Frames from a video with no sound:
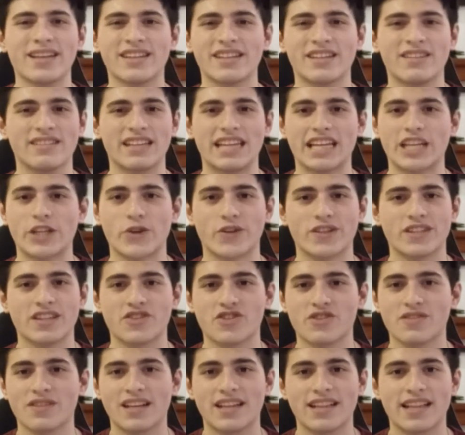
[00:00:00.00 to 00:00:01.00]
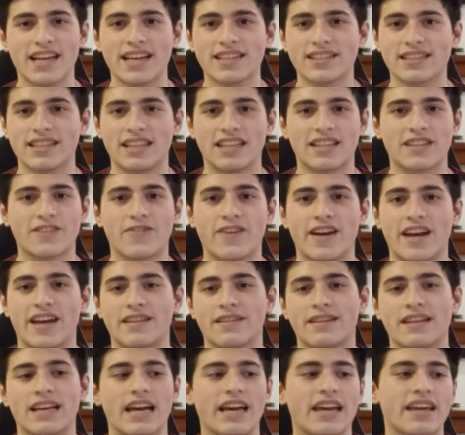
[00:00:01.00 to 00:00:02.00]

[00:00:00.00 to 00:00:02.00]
pay a little extra attention in class and it's fine.